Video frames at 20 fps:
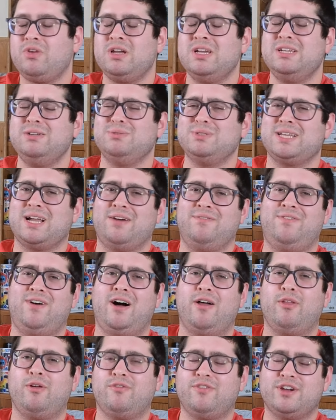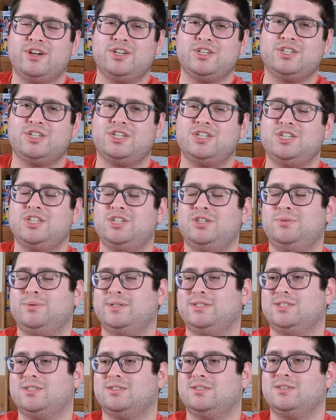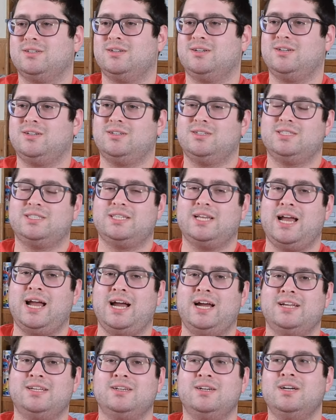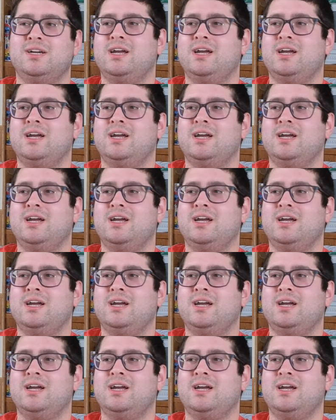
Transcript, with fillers: He was like a father figure to her, which is ugh, sad.